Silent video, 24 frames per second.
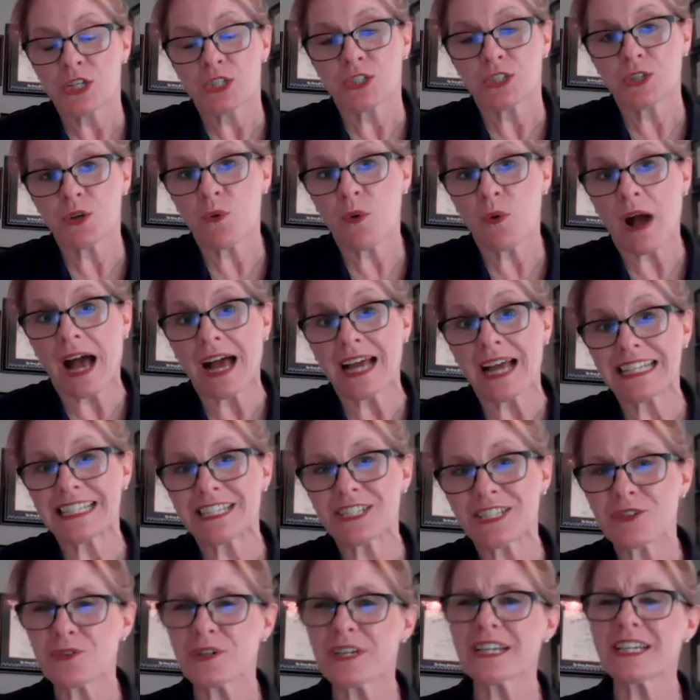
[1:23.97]
So
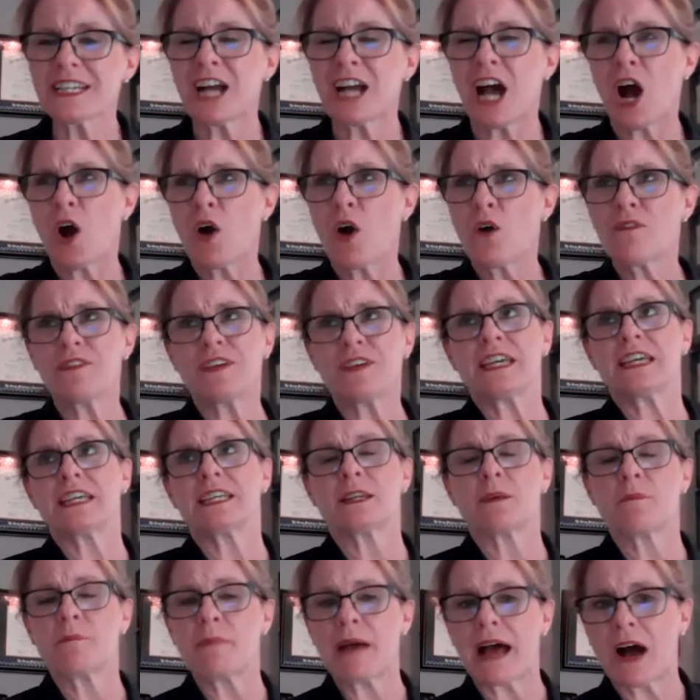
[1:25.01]
during
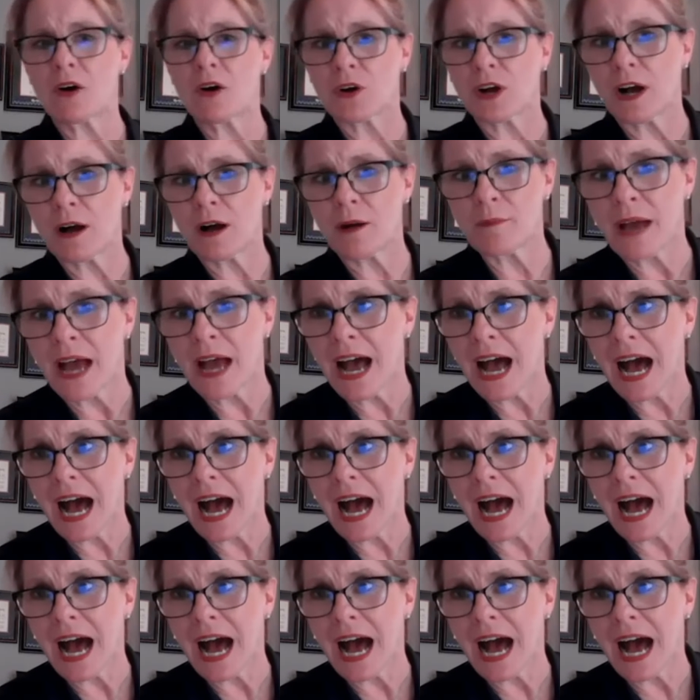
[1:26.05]
COVID, Malcolm,